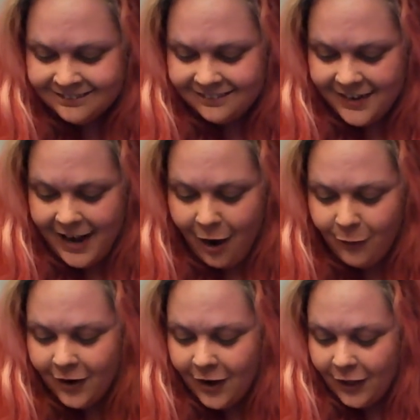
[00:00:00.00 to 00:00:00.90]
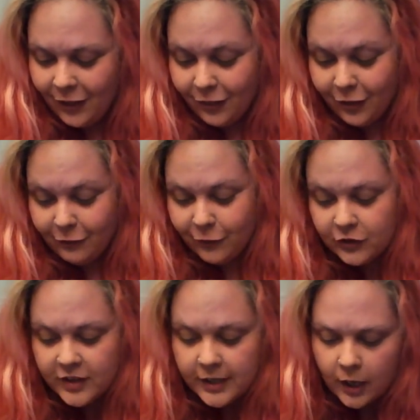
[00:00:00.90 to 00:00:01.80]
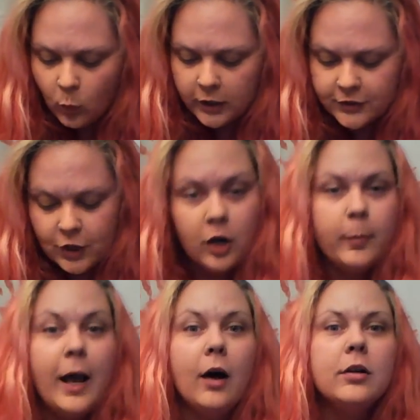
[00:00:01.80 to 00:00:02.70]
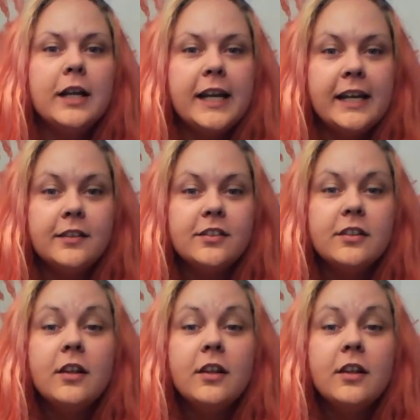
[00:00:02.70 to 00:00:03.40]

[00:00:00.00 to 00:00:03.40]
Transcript: Now, the first thing I want to talk about is